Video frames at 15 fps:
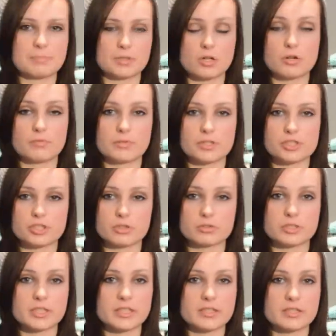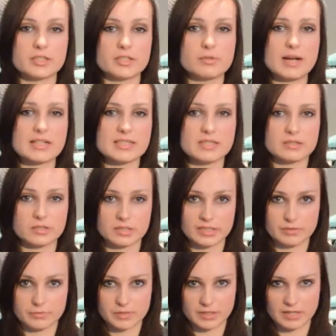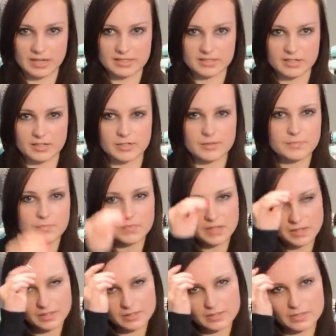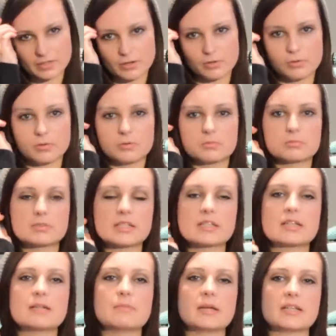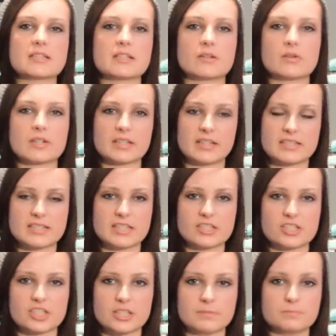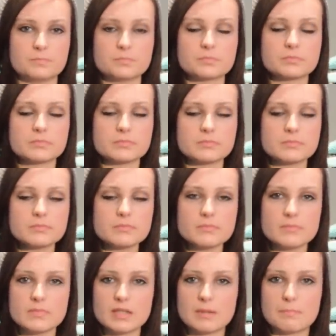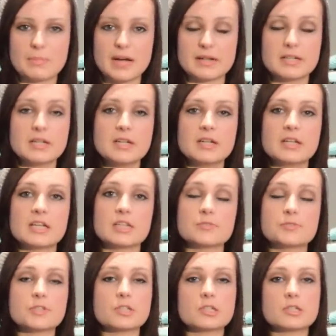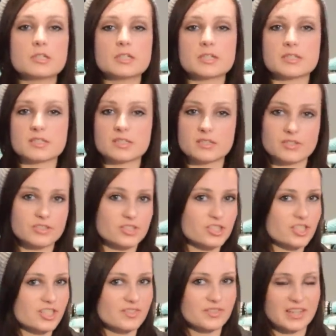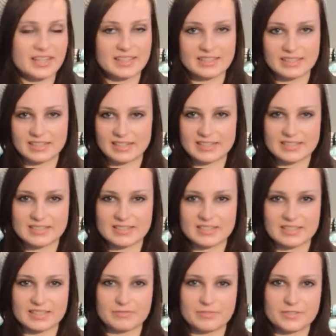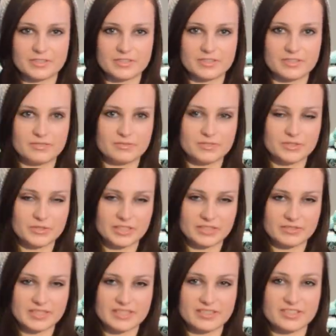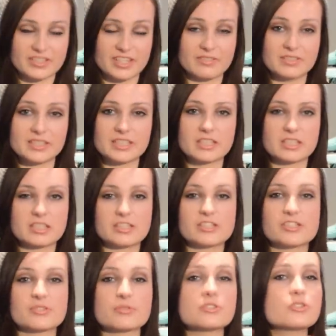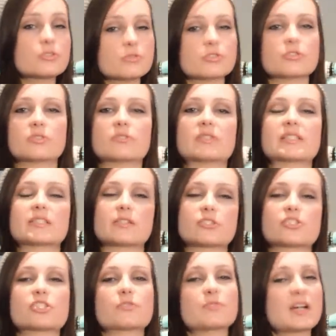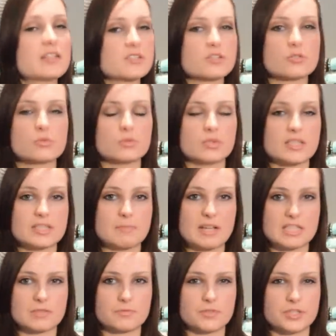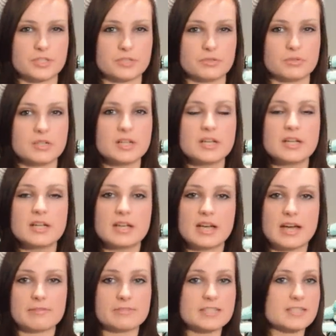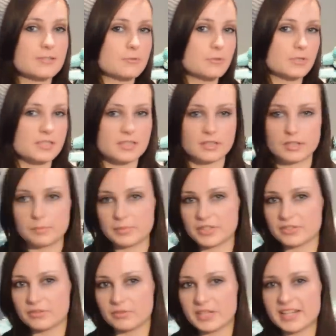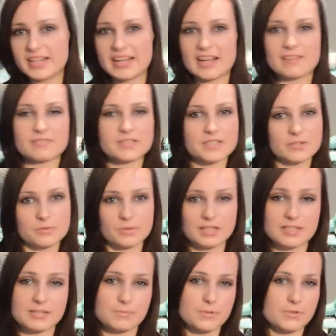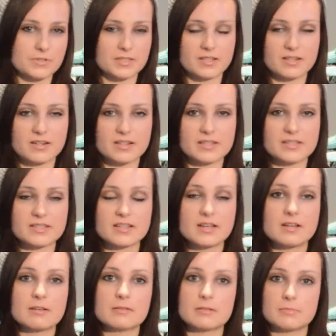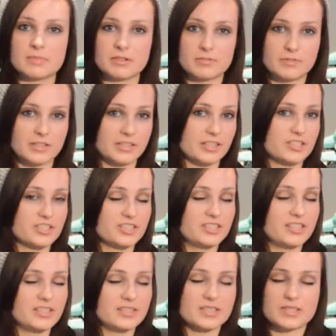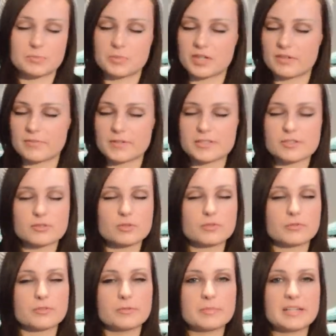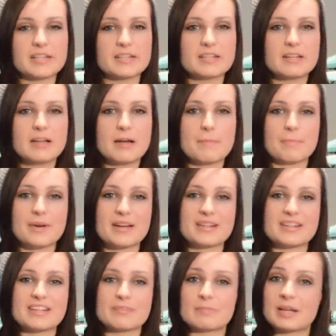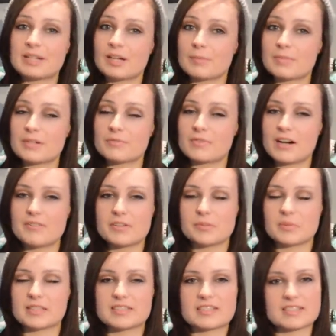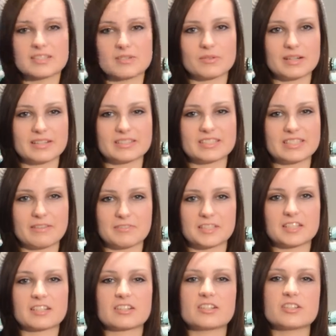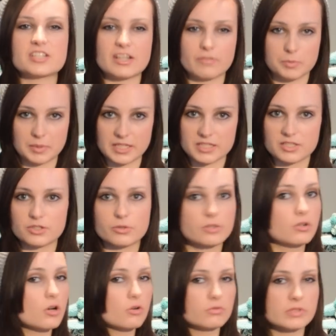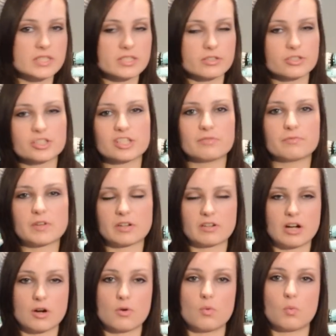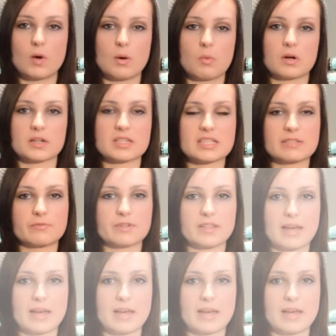below, for children in the U S looking for a guide dog. So really amazing organization. But if you're in search of getting a guide dog, if you're doing your research, I really encourage you to do your research to find a school that's best for you. Every school is a little bit unique. Every school has pros and cons. The Mira Foundation is the perfect school for me, but it might not be for everyone, so I definitely encourage everybody to do their own research and figure out what works for